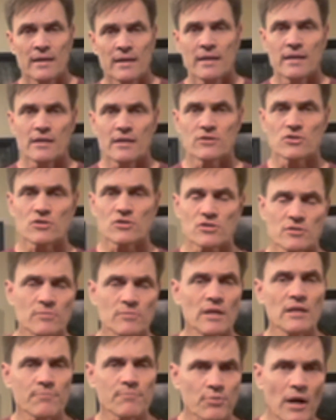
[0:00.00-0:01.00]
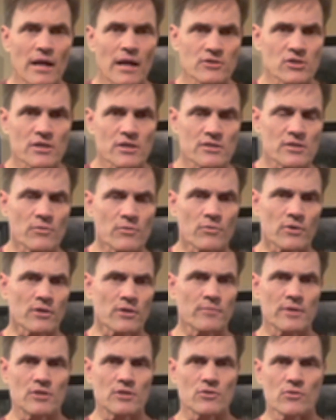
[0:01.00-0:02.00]
And so some neat projects that we're
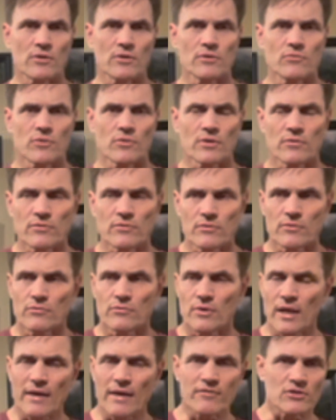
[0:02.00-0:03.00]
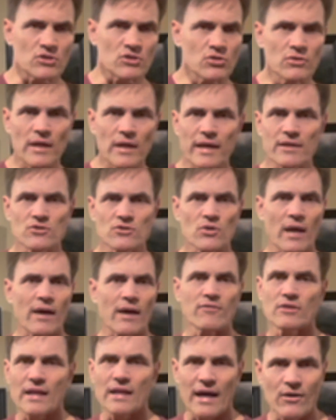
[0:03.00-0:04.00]
going to be doing. we will have a two-day
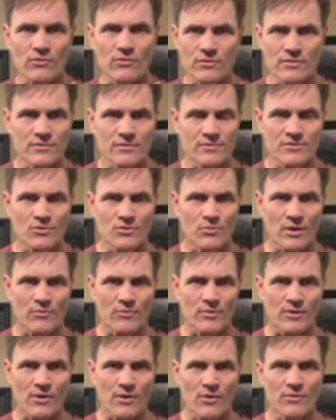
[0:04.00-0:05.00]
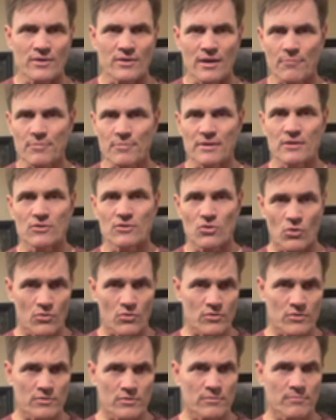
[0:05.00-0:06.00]
travel out to where we're going up in the
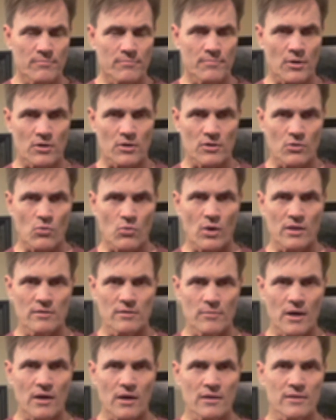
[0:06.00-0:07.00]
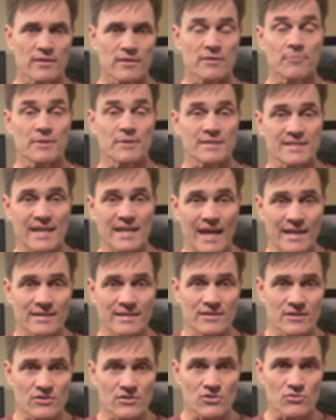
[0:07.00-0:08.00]
northern part of Guatemala, the Peten
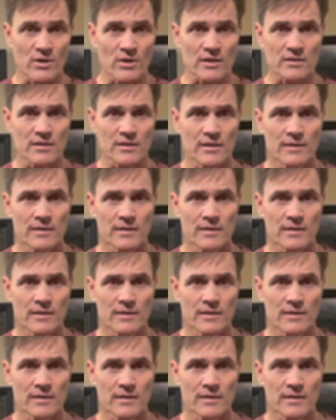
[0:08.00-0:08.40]
district.